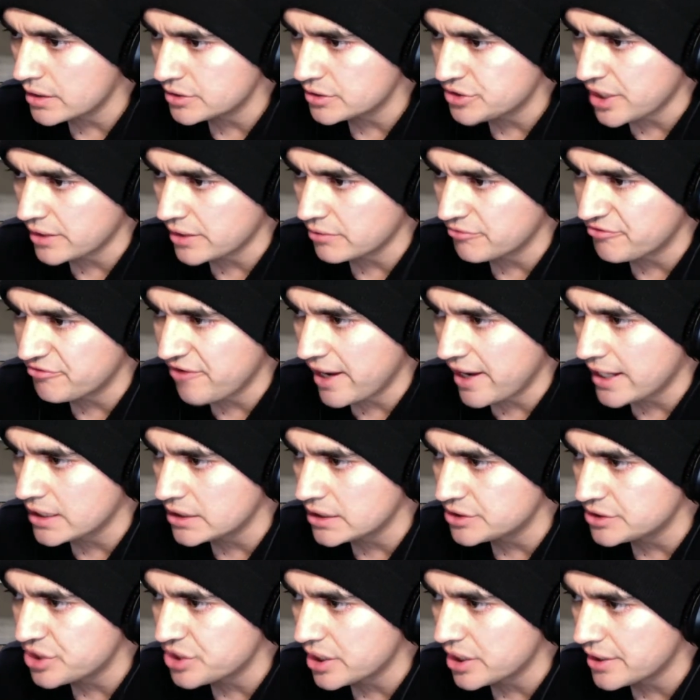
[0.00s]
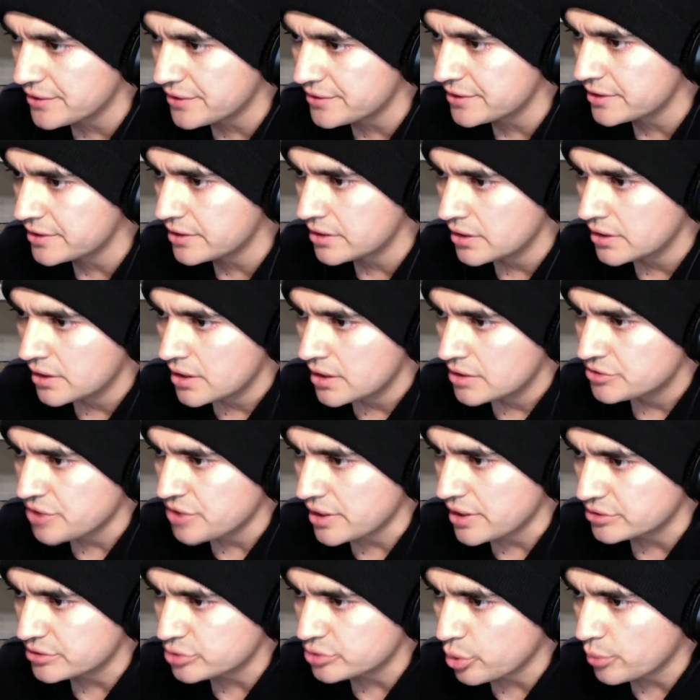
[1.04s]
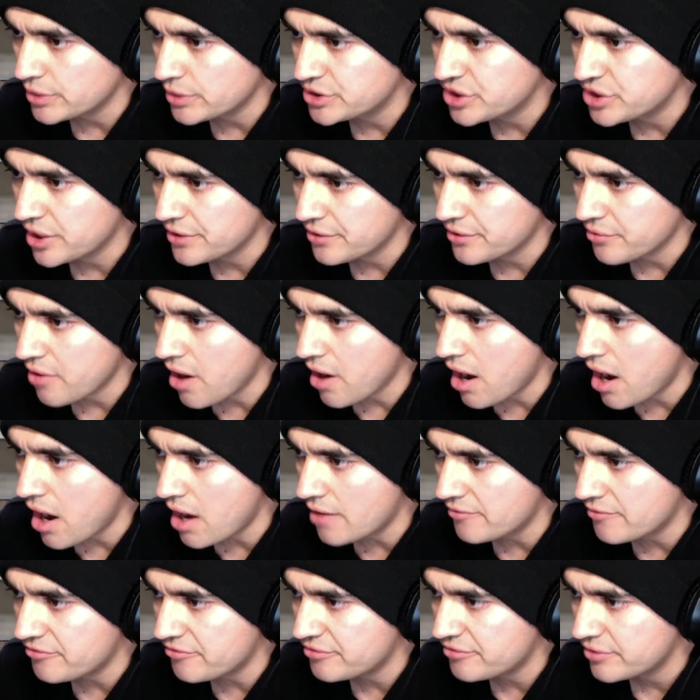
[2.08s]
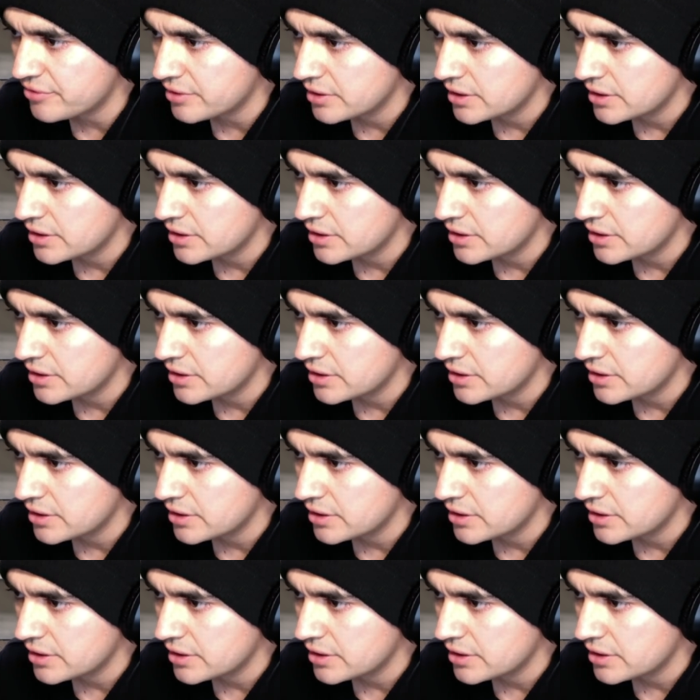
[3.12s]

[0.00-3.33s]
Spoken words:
trying to feint each other, trying to throw each other off.